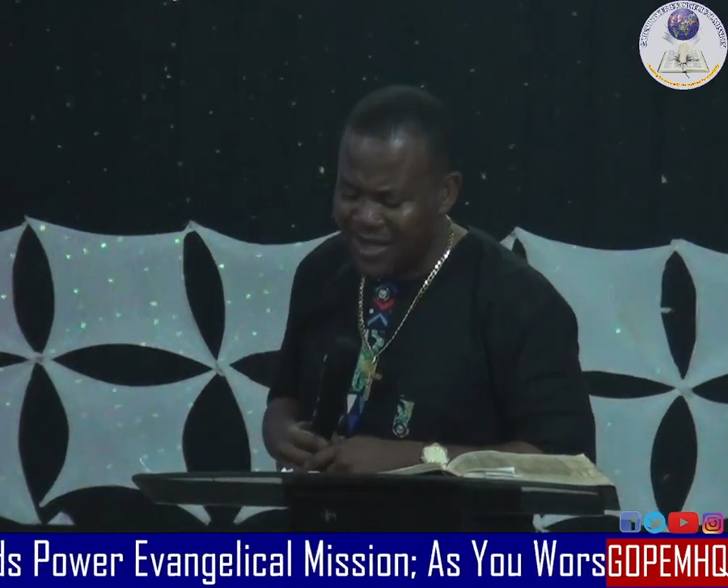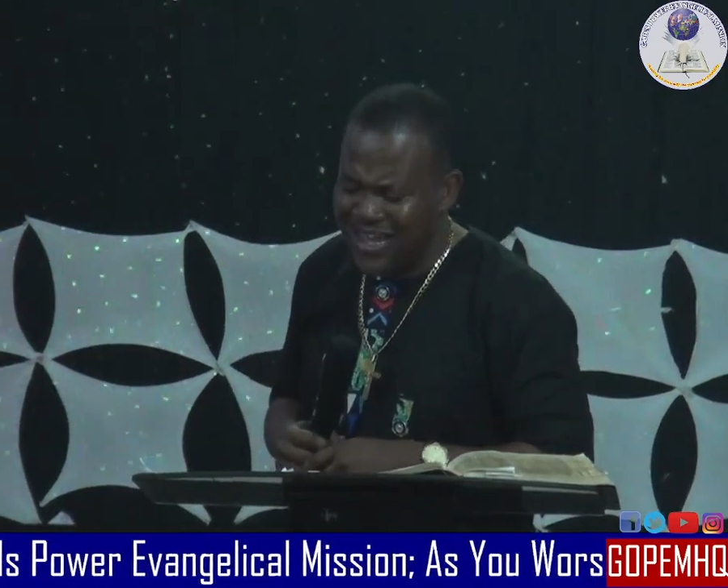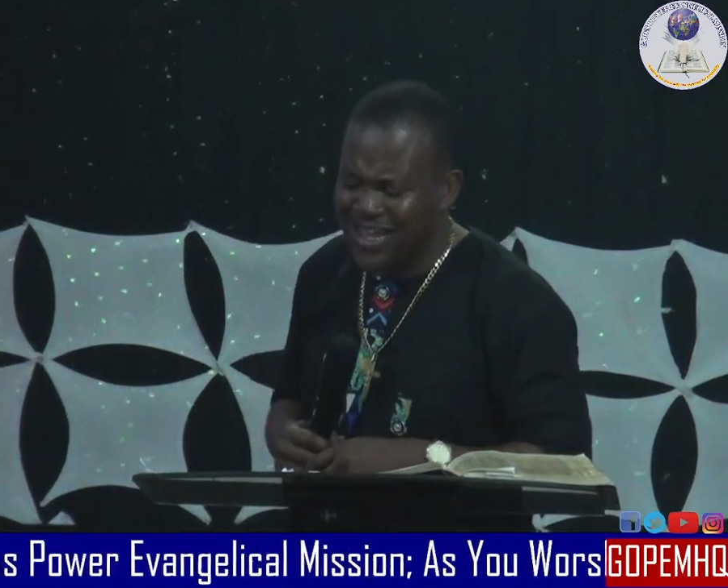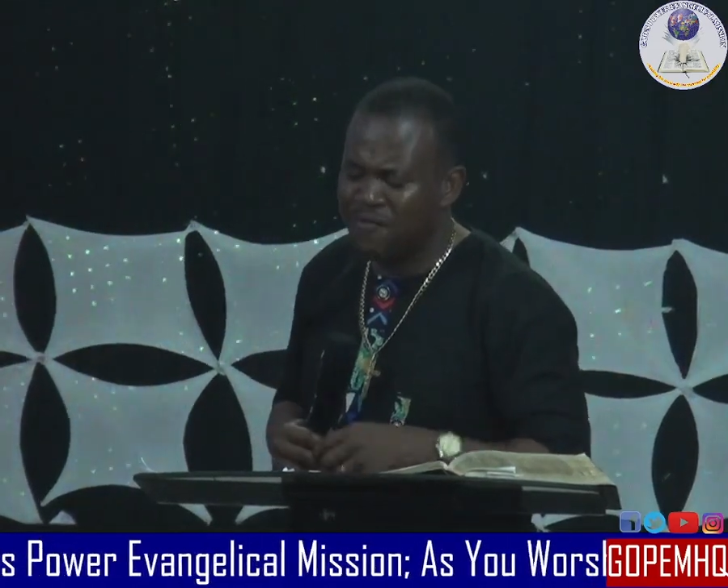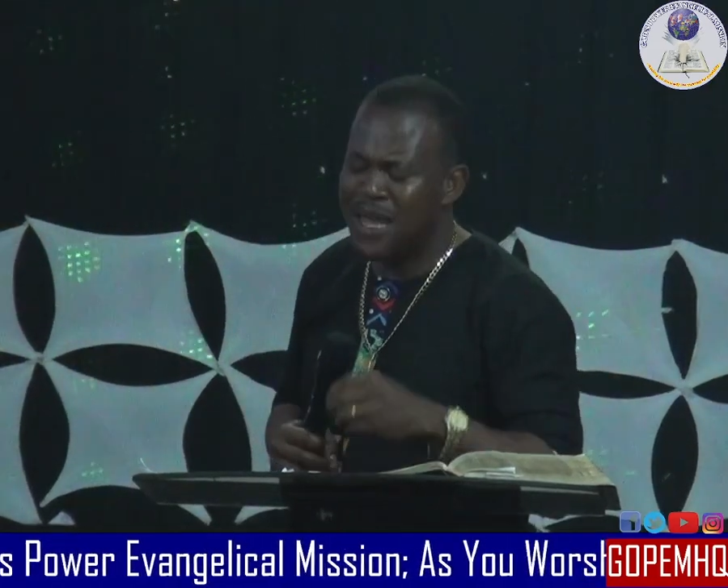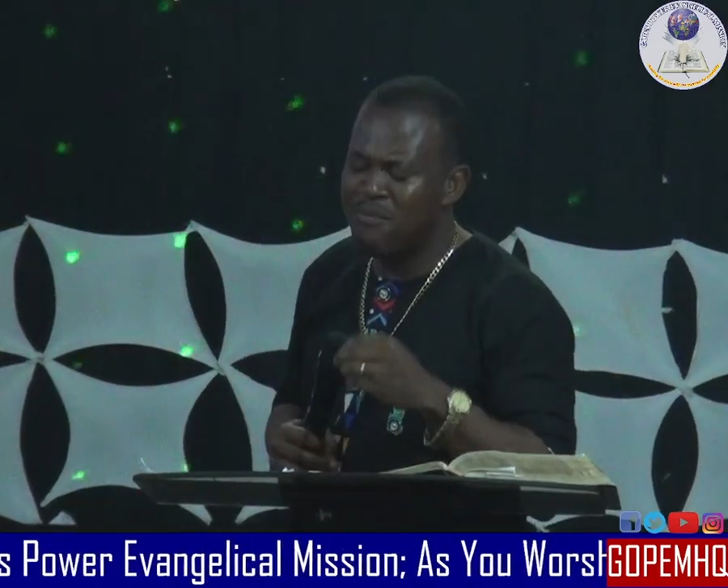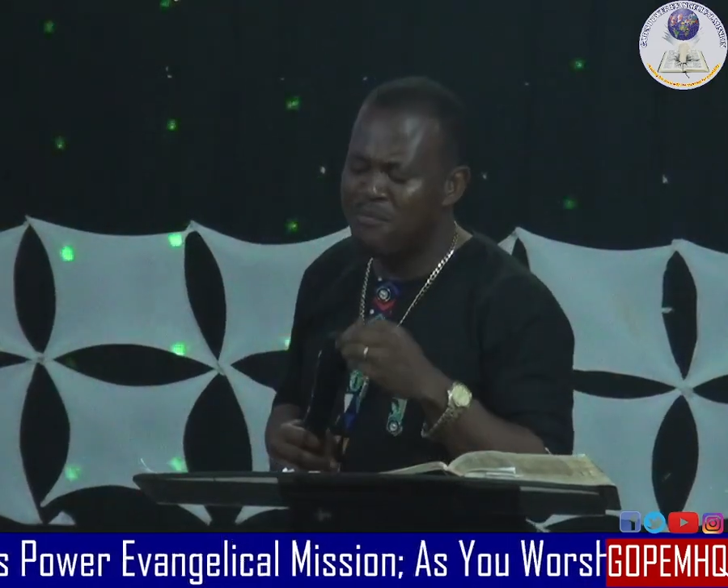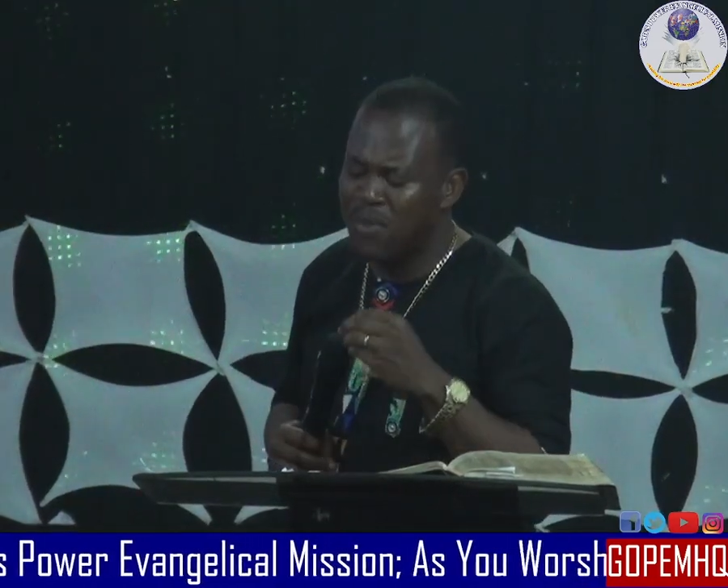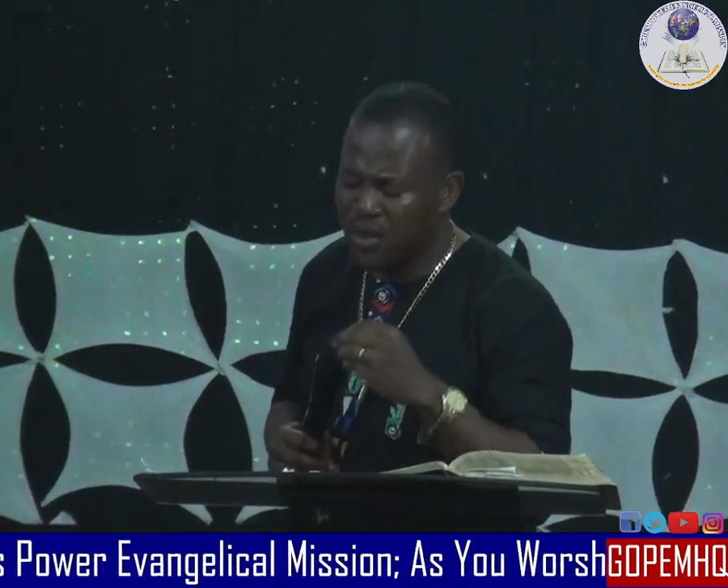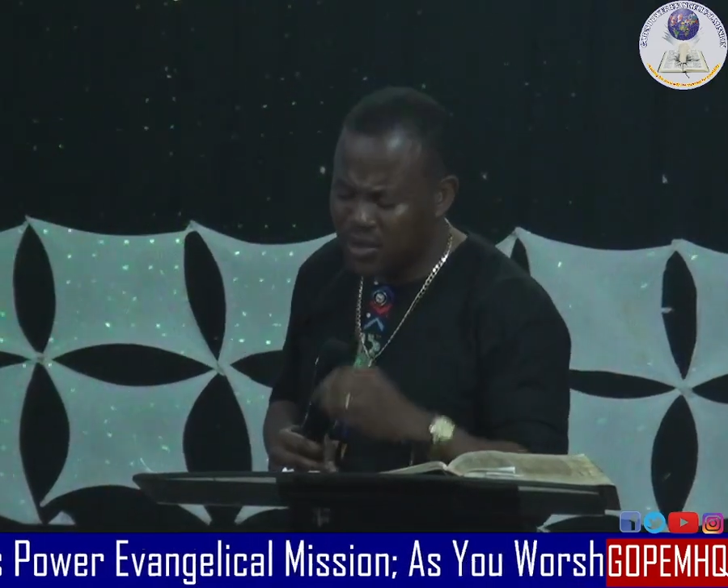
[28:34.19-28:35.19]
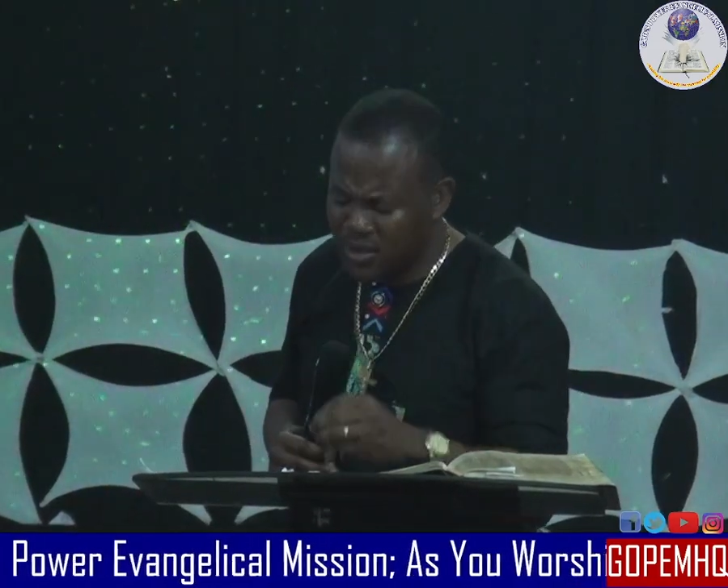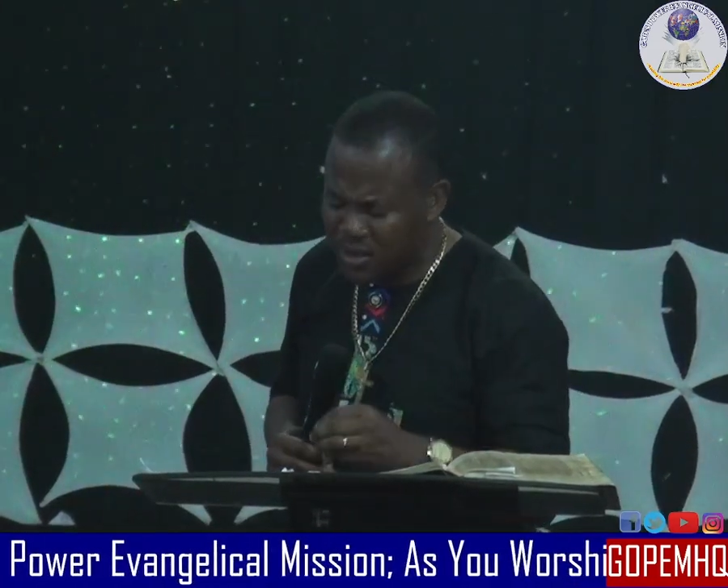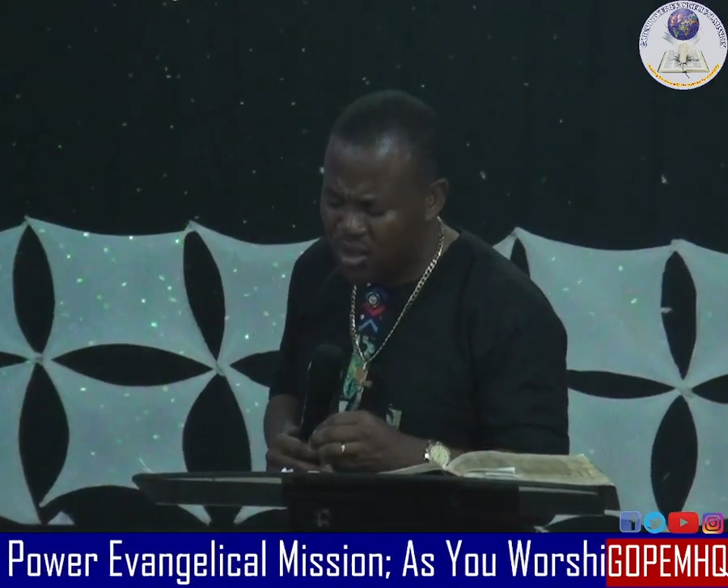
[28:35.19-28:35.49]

is my month